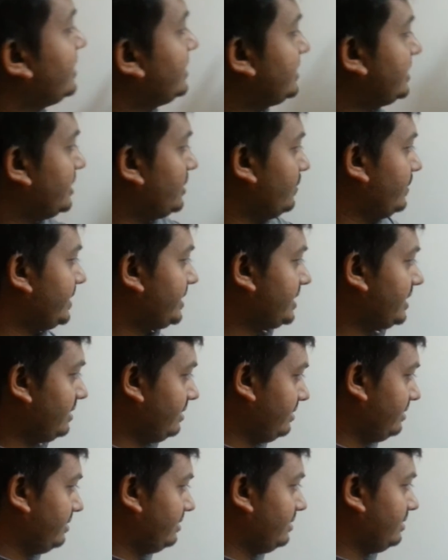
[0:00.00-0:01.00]
modified this
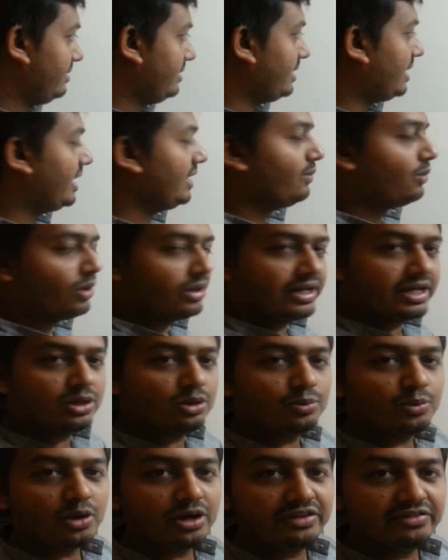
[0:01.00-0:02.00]
equation. I
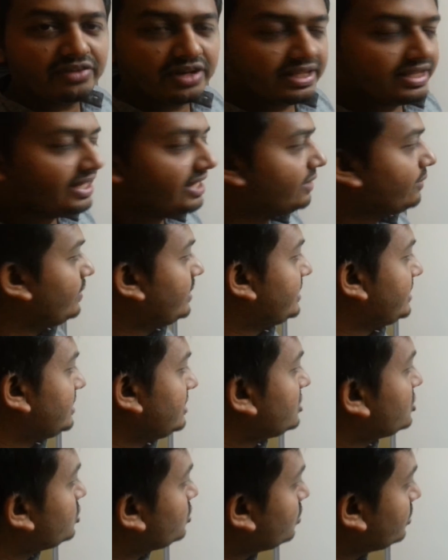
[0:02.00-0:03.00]
wanted to modify
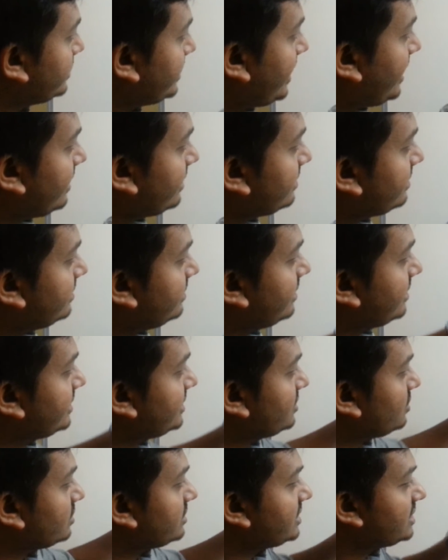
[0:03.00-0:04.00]
the equation so
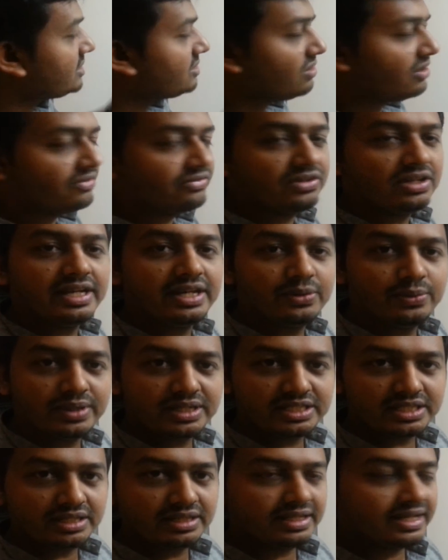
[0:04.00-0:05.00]
that the resources of
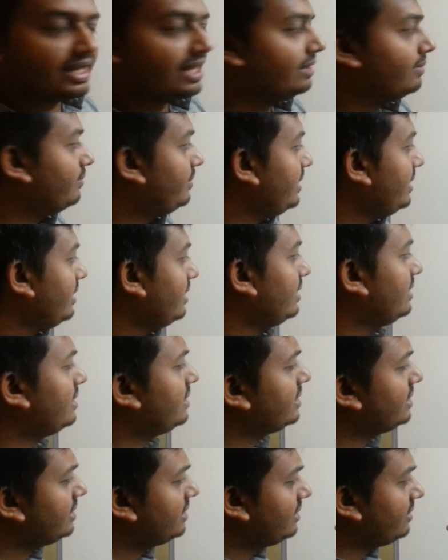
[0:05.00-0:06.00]
the equation can
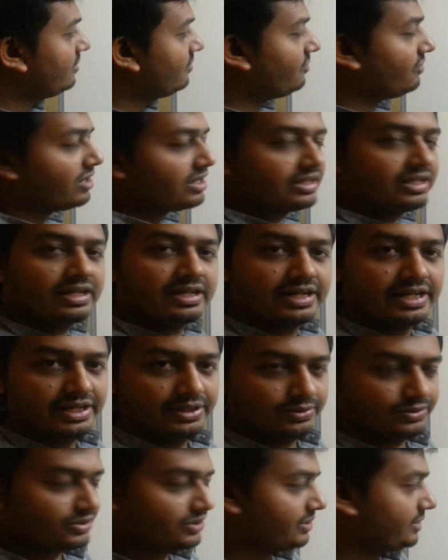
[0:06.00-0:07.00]
be
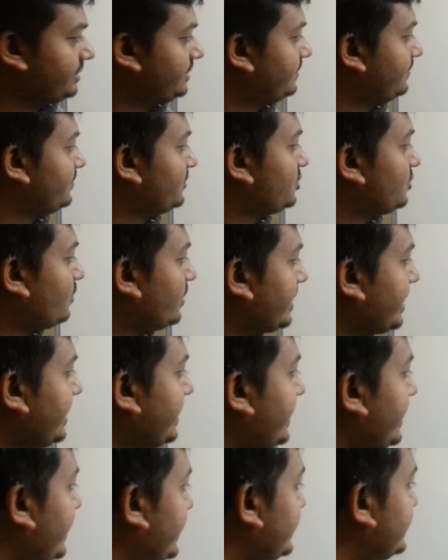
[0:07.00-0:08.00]
further reduced.
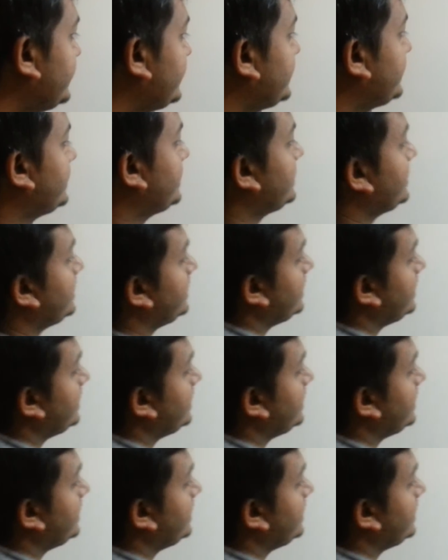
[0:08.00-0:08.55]
So what I did